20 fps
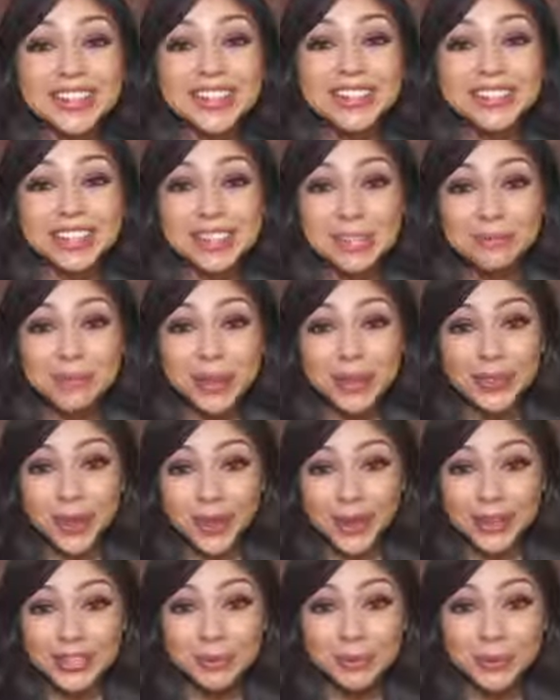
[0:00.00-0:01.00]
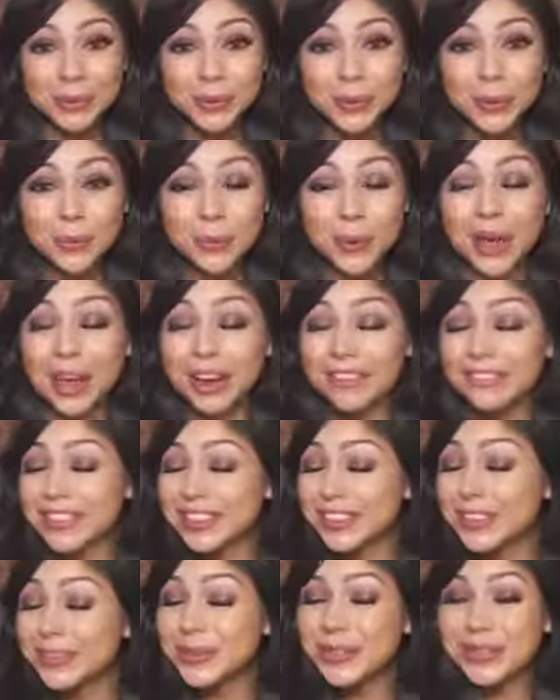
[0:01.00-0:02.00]
a clip in the hospital while
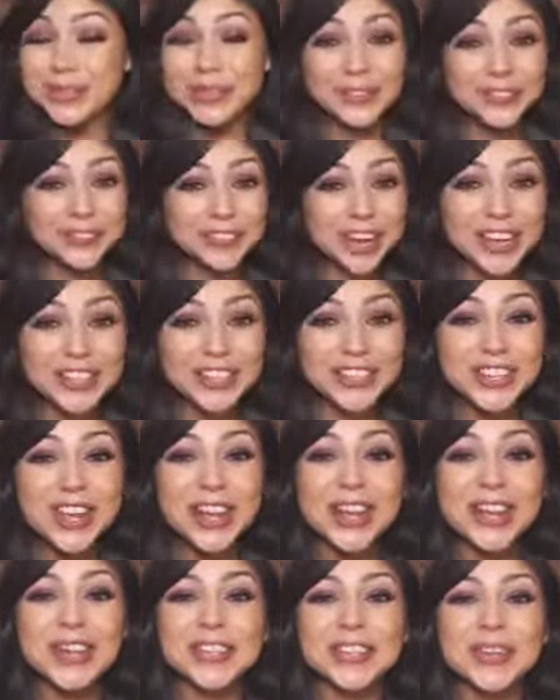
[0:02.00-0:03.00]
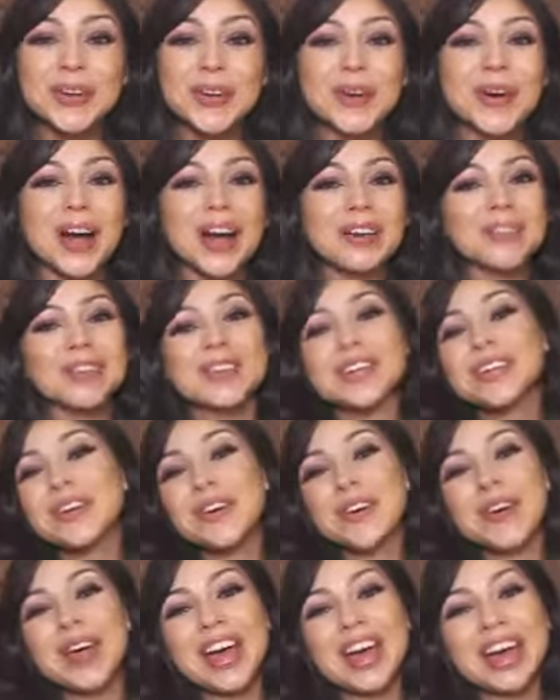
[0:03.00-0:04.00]
everything was still fresh, so I'm gonna
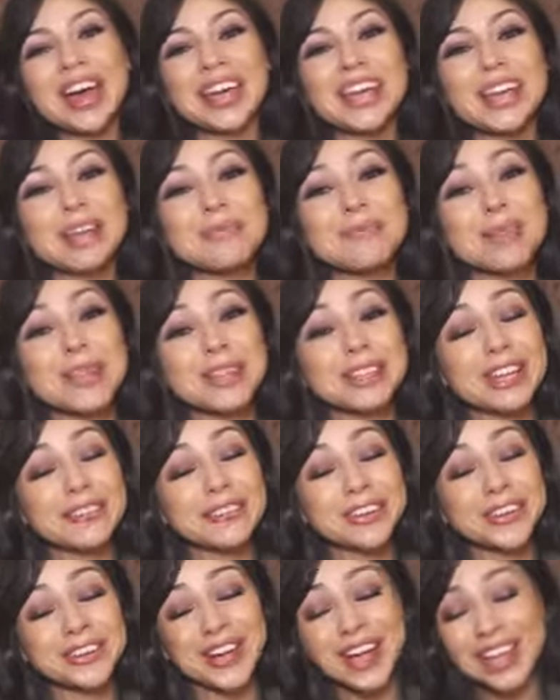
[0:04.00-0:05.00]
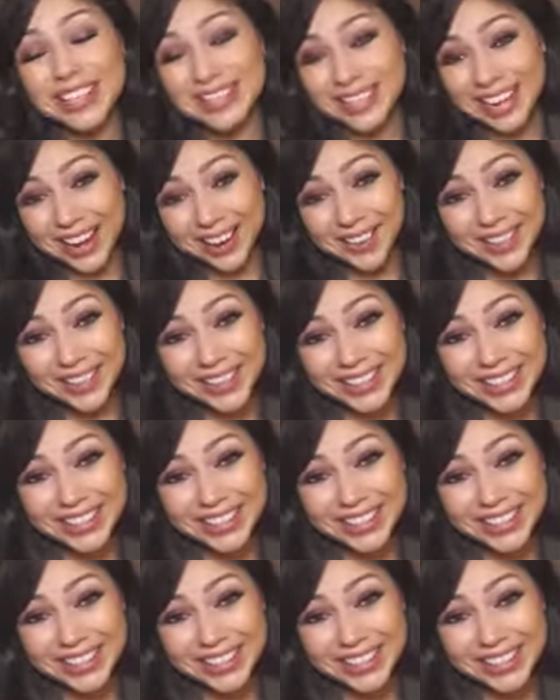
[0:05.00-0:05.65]
go ahead and play that for you guys now.